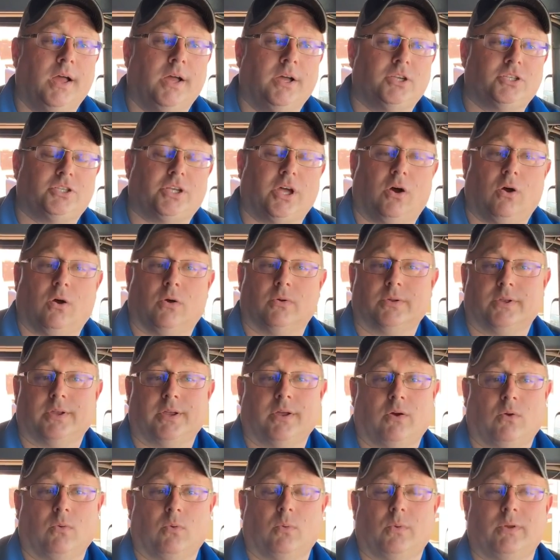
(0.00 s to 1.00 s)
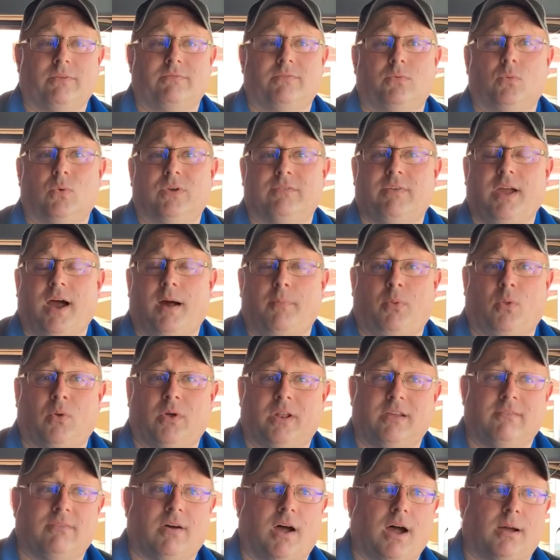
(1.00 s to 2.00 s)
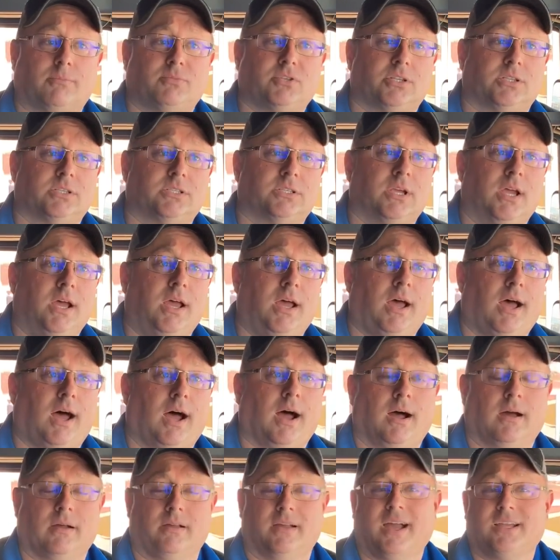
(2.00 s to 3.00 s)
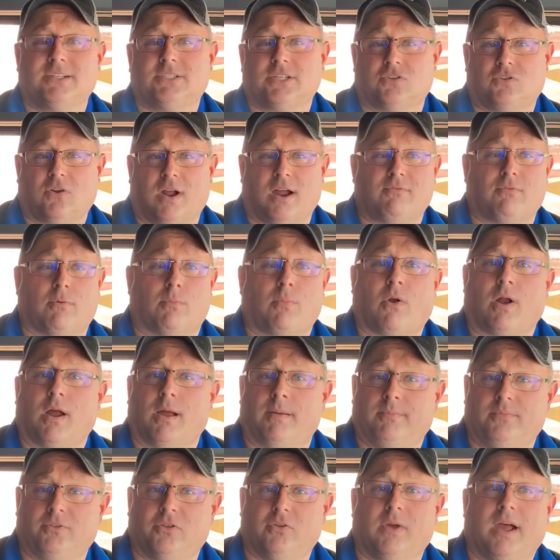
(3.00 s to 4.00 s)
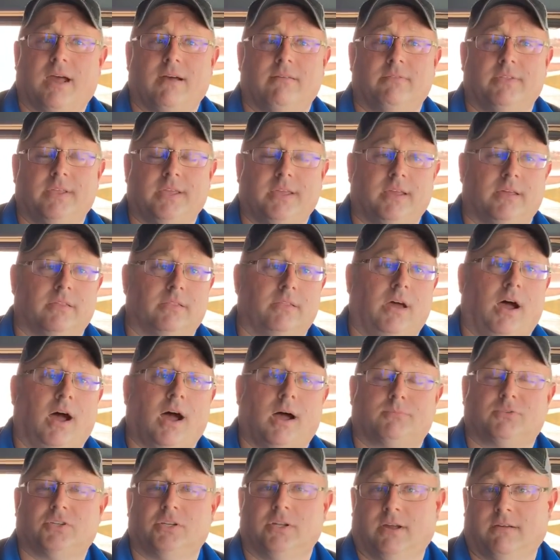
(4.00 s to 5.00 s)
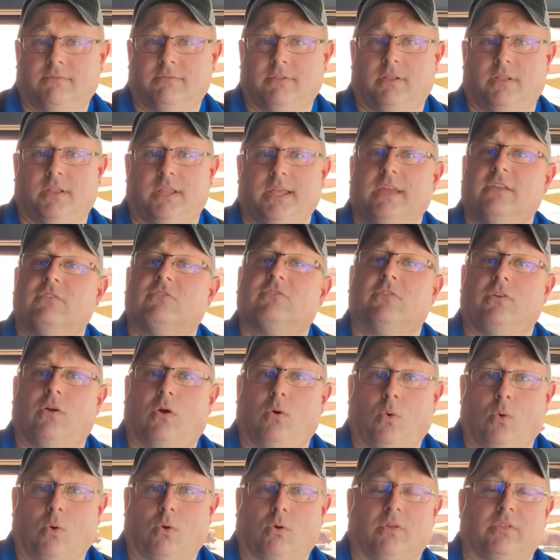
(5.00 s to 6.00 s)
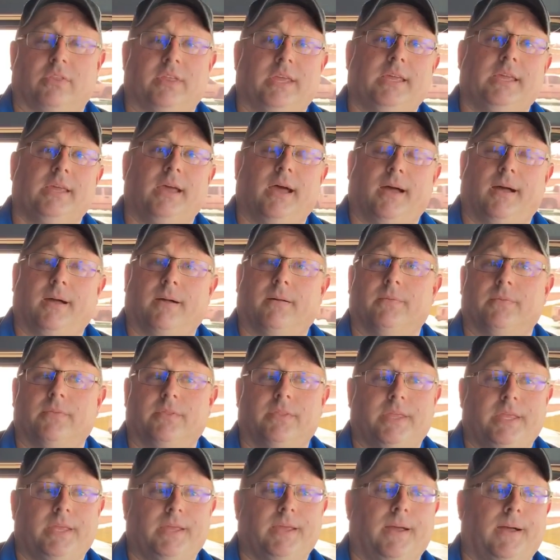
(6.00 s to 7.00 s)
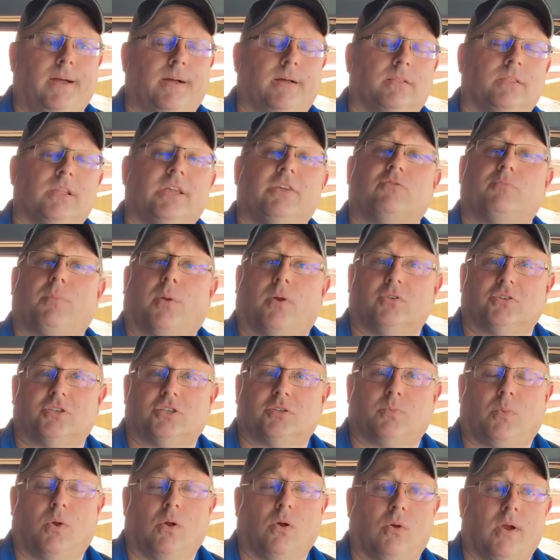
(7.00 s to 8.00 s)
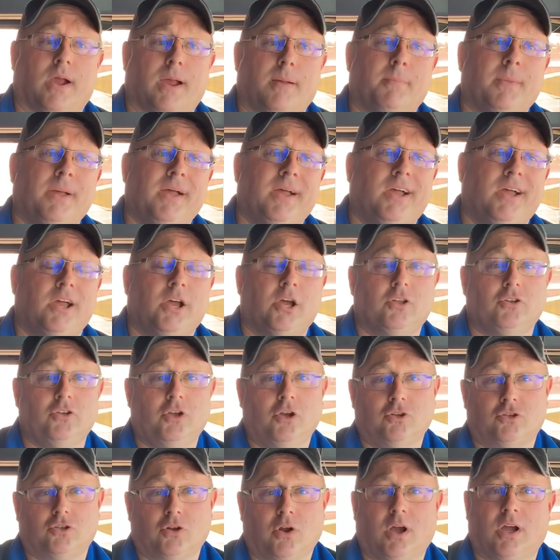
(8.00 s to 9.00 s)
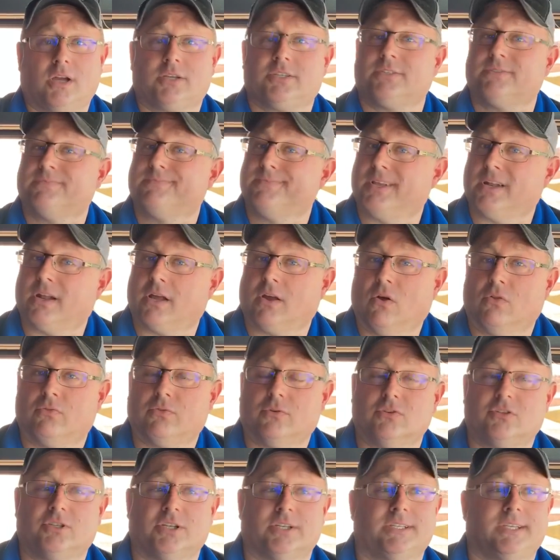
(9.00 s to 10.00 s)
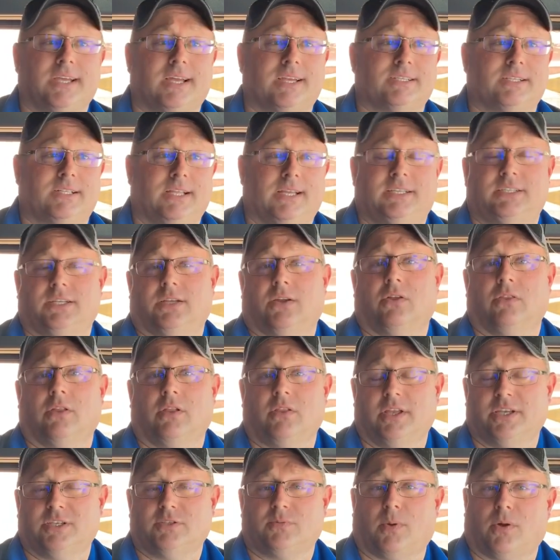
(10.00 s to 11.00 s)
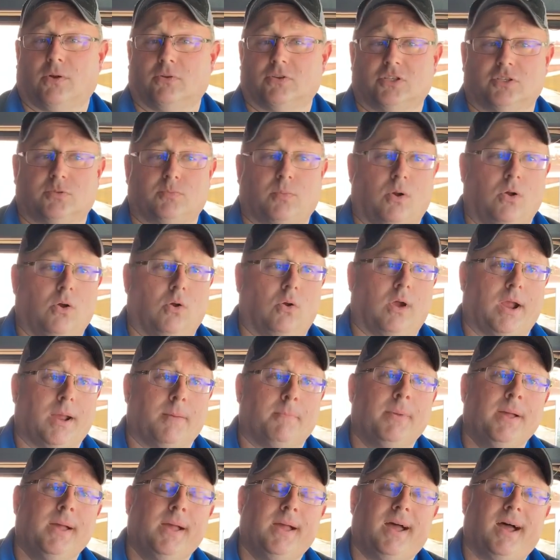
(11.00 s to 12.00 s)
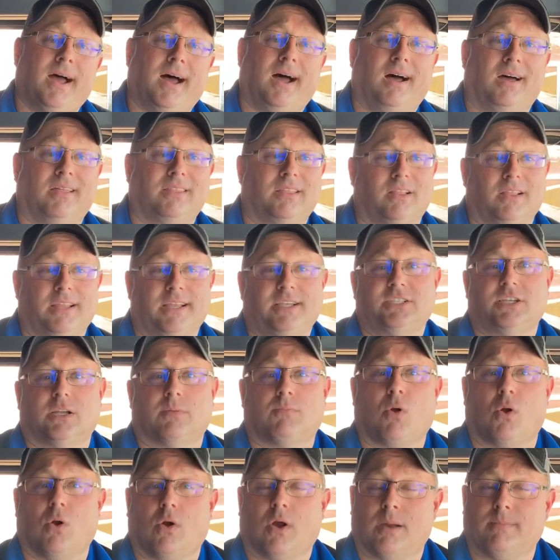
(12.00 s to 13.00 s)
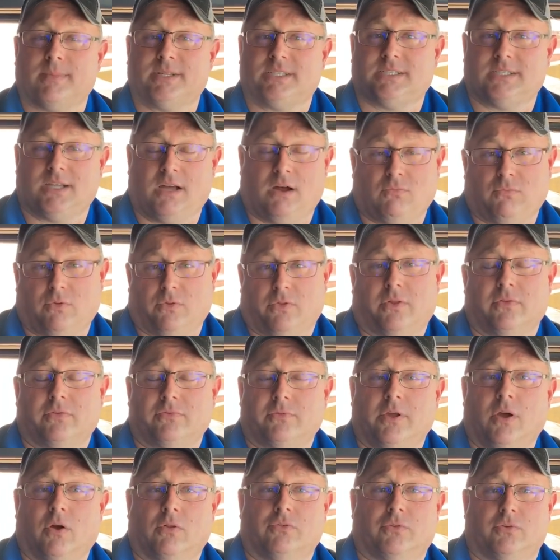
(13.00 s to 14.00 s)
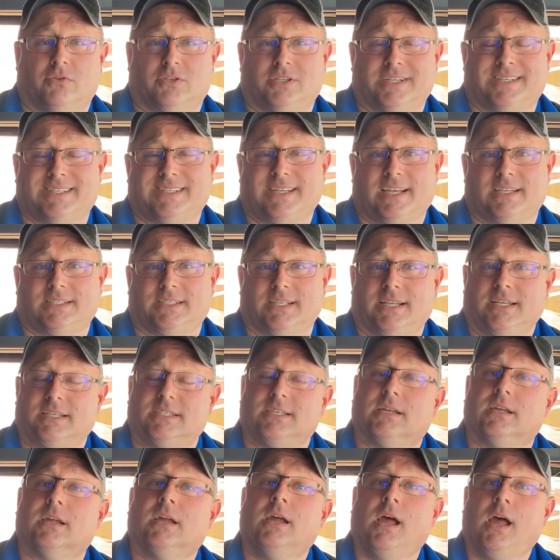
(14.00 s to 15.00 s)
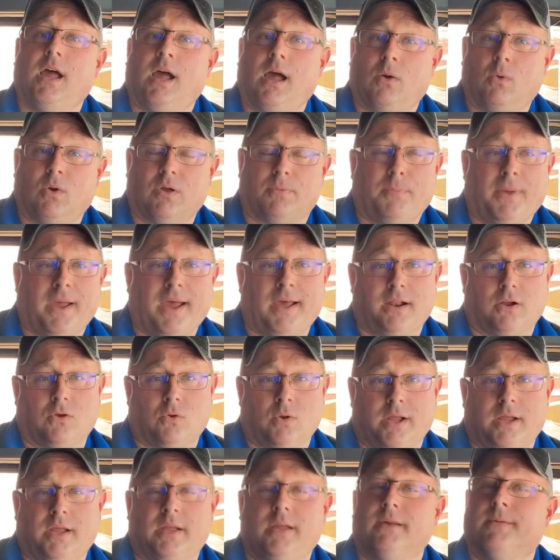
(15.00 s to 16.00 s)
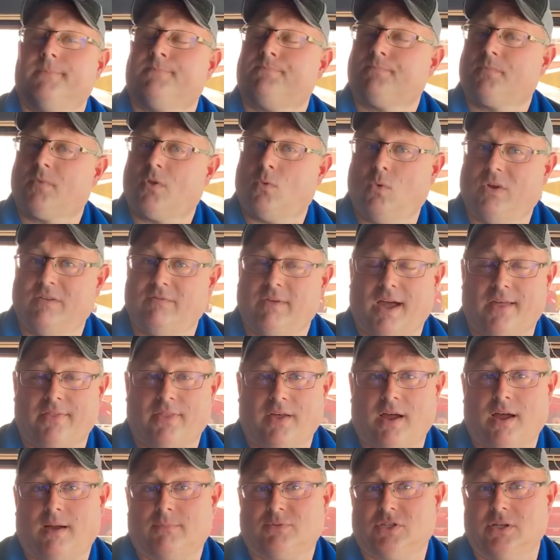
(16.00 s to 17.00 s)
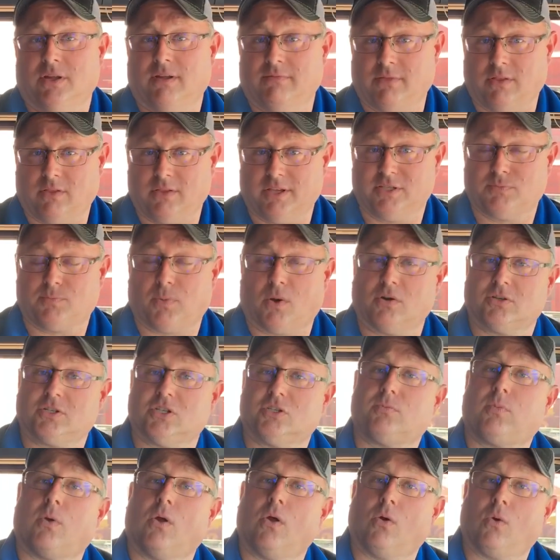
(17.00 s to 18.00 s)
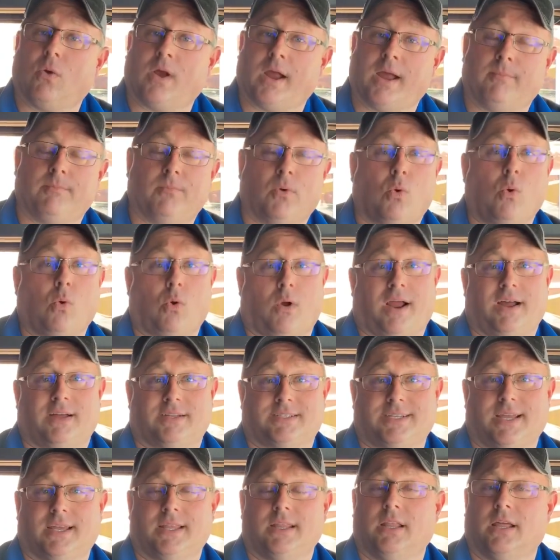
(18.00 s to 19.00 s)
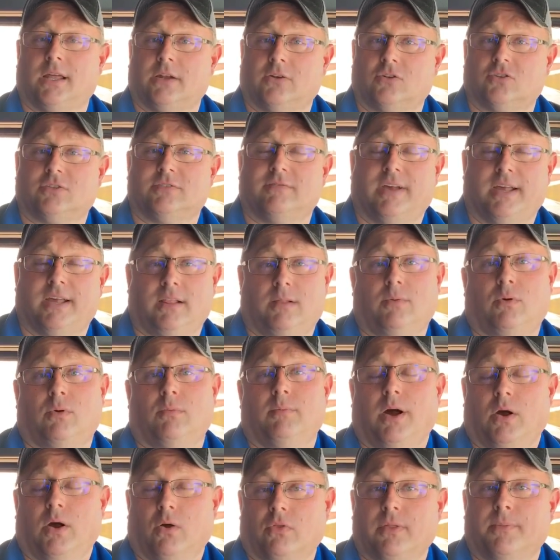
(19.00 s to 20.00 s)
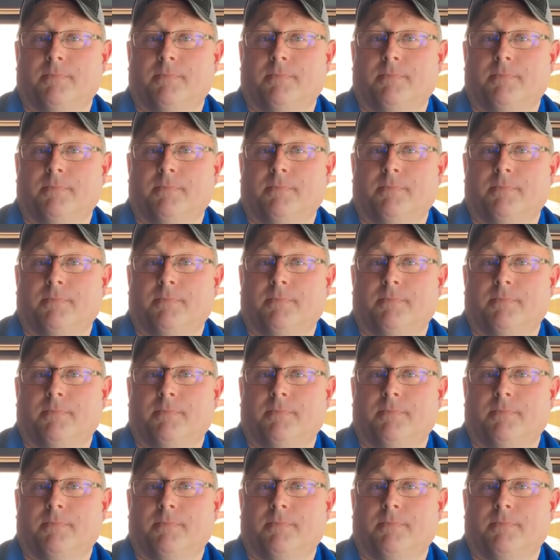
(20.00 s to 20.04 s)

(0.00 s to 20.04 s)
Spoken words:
So we've got plenty of options. Guys that drive for Prime do have the option of the lease or the lease purchase program. New trucks going to go through Success Leasing on the lease purchase program. The leasing program itself will go through Success Leasing. With Pedigree, we've got the option of the lease purchase program or outside lenders available both.